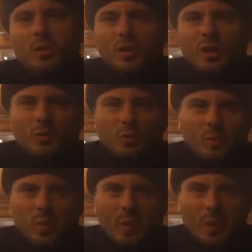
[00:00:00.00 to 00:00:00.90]
daughters
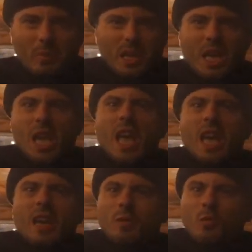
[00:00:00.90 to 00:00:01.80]
would probably
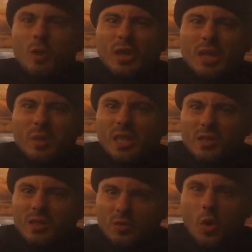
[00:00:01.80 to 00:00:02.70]
wouldn't be
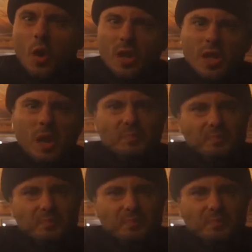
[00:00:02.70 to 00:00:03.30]
destroyed.